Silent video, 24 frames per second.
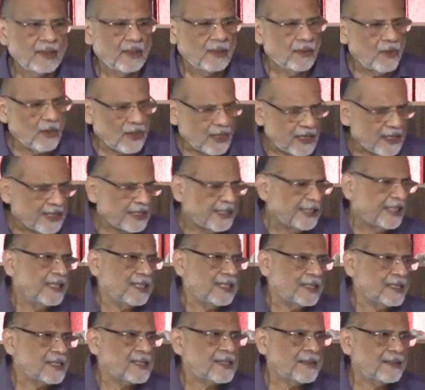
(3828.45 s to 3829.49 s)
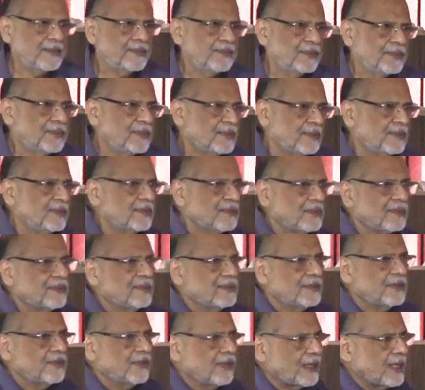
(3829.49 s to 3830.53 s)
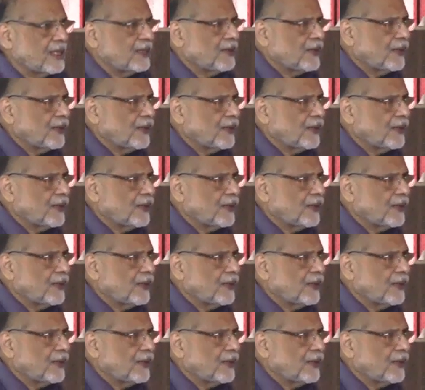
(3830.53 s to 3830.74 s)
Coconut shells, you can